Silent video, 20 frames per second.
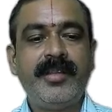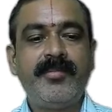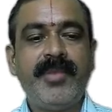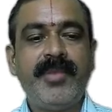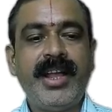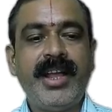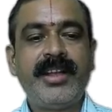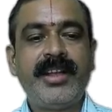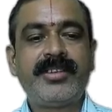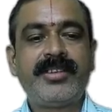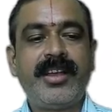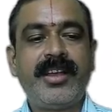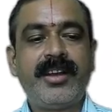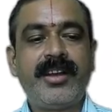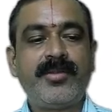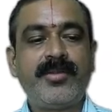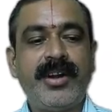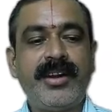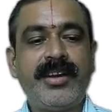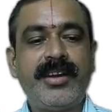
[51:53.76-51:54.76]
The banks
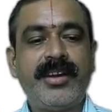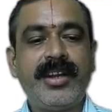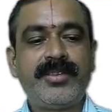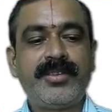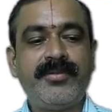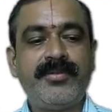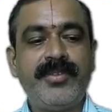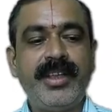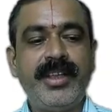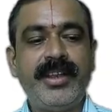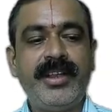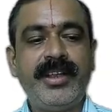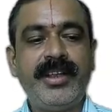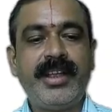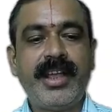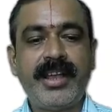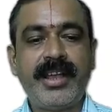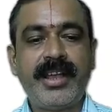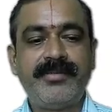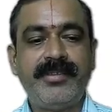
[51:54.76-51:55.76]
are to address
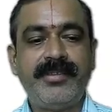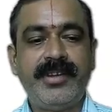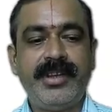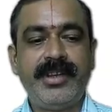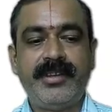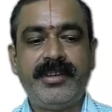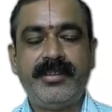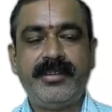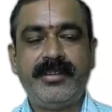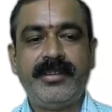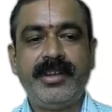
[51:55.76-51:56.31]
very carefully